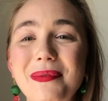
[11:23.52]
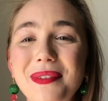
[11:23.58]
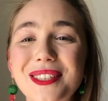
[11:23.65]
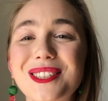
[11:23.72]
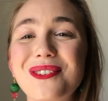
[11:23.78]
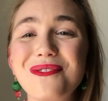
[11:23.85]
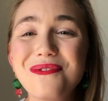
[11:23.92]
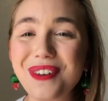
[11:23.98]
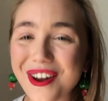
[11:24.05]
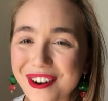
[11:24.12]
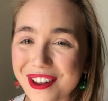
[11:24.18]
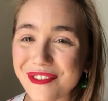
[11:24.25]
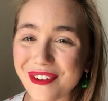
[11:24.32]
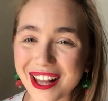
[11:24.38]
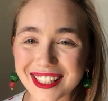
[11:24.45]
So
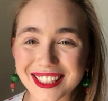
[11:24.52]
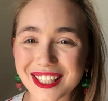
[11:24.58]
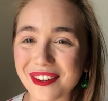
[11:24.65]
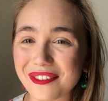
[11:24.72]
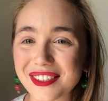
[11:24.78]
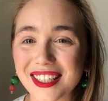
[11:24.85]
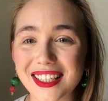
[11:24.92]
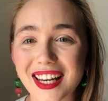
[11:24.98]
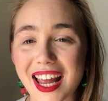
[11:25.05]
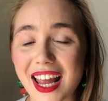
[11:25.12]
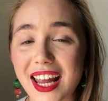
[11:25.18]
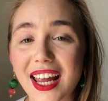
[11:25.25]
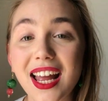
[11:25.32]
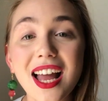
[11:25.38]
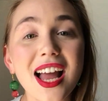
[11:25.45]
very festive
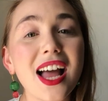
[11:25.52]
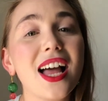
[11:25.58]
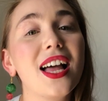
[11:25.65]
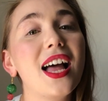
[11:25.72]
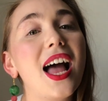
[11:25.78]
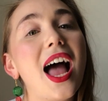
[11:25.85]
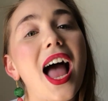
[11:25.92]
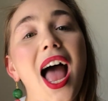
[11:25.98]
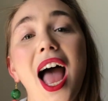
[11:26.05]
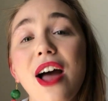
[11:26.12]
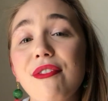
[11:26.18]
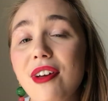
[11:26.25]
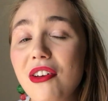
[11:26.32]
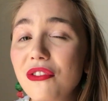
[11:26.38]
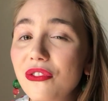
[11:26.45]
today.
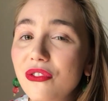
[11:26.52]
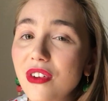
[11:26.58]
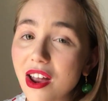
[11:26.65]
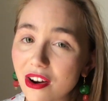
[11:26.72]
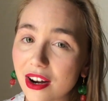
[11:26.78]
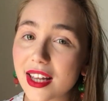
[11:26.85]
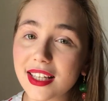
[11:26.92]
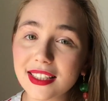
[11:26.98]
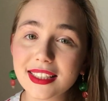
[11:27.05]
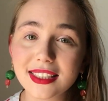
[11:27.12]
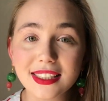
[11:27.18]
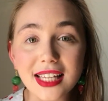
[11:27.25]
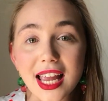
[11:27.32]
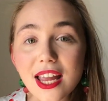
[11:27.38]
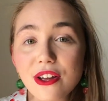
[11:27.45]
Have a very
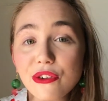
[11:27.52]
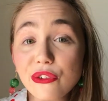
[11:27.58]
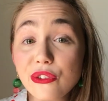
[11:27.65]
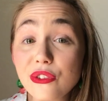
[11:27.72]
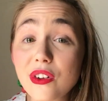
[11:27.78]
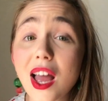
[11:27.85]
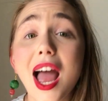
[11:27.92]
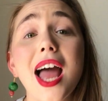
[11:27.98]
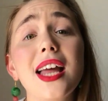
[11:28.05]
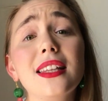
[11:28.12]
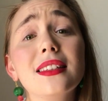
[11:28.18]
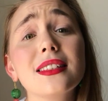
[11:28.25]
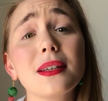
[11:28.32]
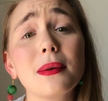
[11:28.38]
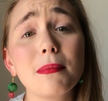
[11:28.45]
safe
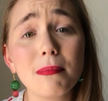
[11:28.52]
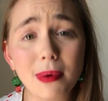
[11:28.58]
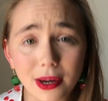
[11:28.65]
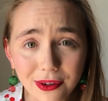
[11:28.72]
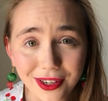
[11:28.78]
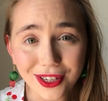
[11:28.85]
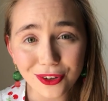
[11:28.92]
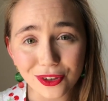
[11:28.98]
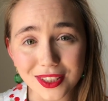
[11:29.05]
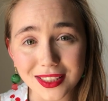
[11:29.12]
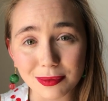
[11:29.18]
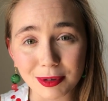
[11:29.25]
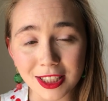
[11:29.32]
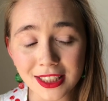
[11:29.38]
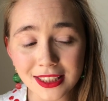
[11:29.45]
and Merry
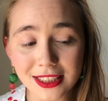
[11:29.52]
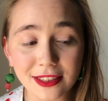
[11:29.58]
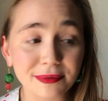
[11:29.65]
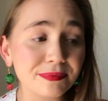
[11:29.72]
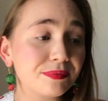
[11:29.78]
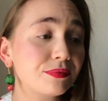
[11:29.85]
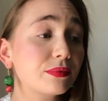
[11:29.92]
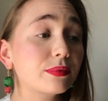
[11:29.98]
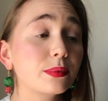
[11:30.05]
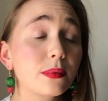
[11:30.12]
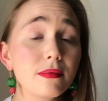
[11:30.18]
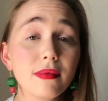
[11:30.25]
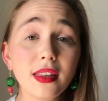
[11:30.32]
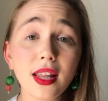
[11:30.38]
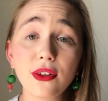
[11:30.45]
Christmas.
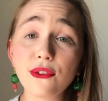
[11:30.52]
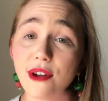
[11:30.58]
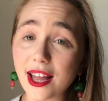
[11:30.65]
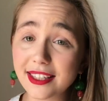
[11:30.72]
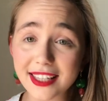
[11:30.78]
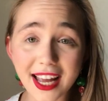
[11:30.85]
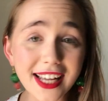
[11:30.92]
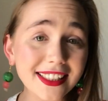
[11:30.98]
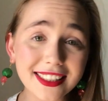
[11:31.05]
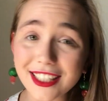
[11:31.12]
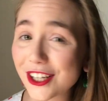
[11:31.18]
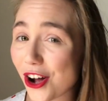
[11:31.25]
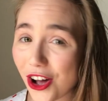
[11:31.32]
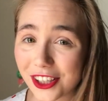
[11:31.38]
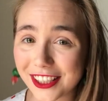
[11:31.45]
Fantastic
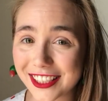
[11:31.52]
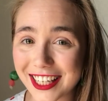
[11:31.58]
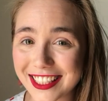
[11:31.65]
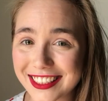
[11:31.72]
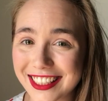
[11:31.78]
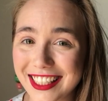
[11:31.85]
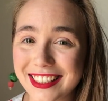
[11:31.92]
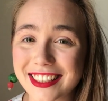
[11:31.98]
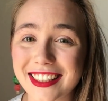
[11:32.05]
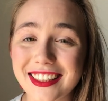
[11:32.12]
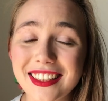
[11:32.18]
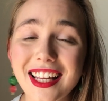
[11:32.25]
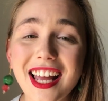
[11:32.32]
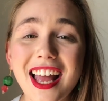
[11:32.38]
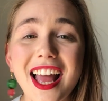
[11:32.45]
holiday season,